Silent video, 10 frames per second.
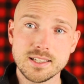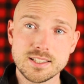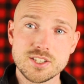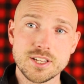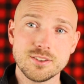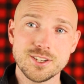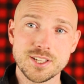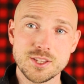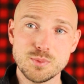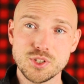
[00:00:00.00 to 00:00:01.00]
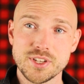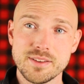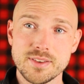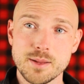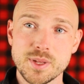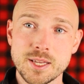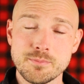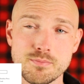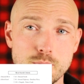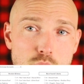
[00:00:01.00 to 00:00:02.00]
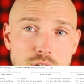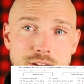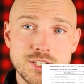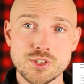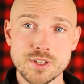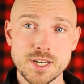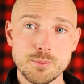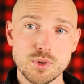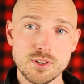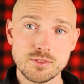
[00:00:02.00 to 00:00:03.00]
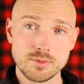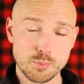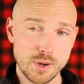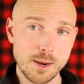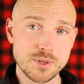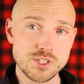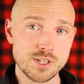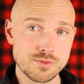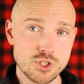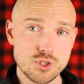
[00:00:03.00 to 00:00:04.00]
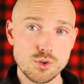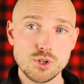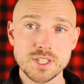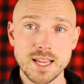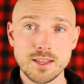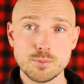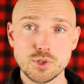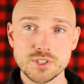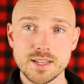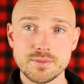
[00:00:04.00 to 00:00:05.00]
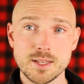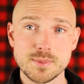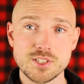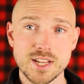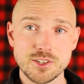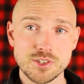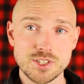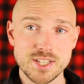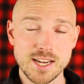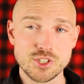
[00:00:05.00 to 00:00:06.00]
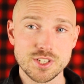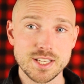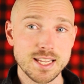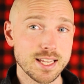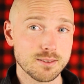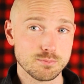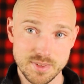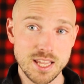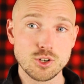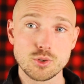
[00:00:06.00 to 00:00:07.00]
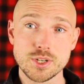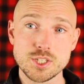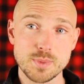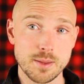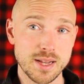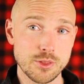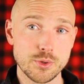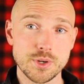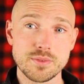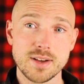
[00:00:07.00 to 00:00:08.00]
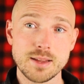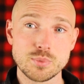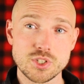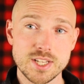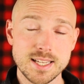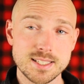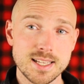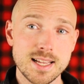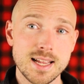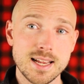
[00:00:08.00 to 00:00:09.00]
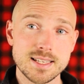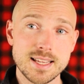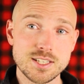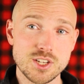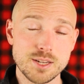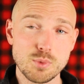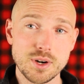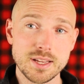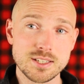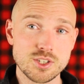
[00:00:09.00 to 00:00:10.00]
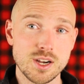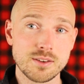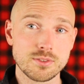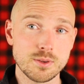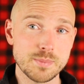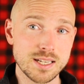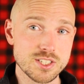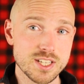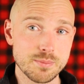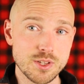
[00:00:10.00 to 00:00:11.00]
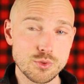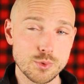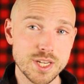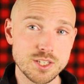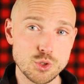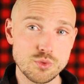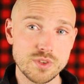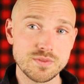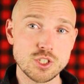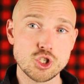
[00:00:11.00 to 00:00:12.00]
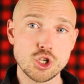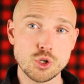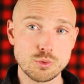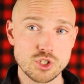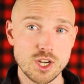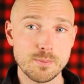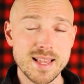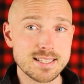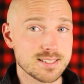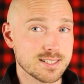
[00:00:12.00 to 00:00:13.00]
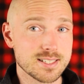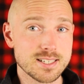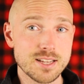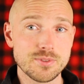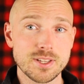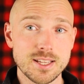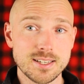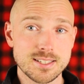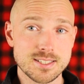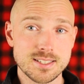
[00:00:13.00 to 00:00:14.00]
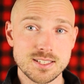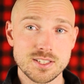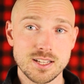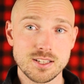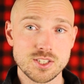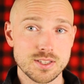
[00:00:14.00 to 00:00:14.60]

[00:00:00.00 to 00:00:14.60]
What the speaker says: let's take a look at the multifamily market. So the number of properties that have sold in the multifamily sector is actually increased by about 35%. Days on market has gone from about 73 to 52. So this is significant because it does tell us